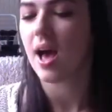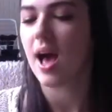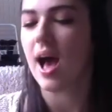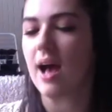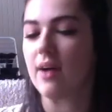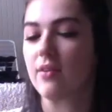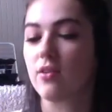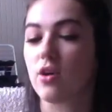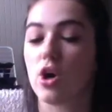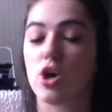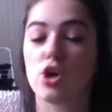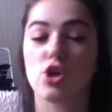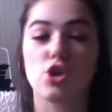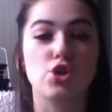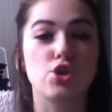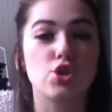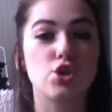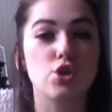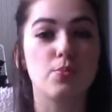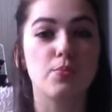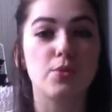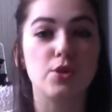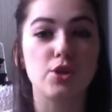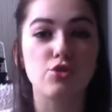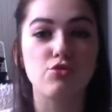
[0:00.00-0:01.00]
I've got a
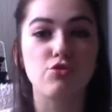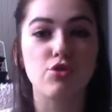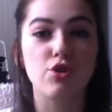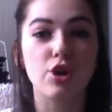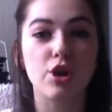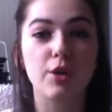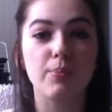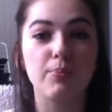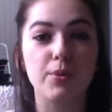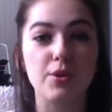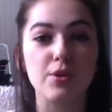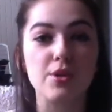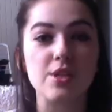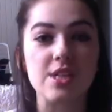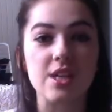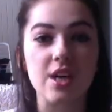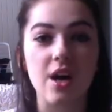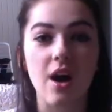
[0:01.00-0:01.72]
Superdrug beauty